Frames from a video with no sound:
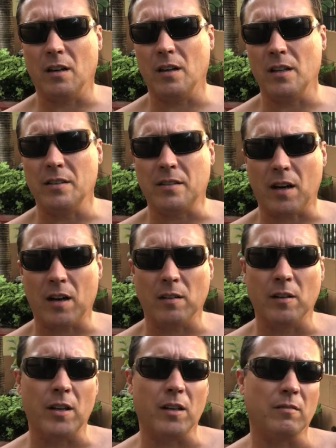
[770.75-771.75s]
in
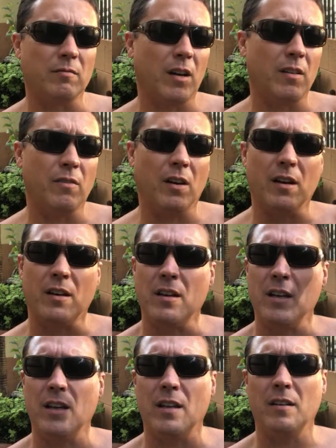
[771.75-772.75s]
Thailand. I can
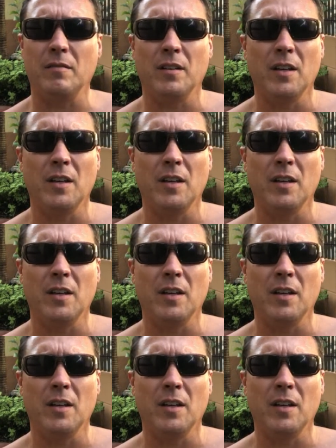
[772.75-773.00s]
get it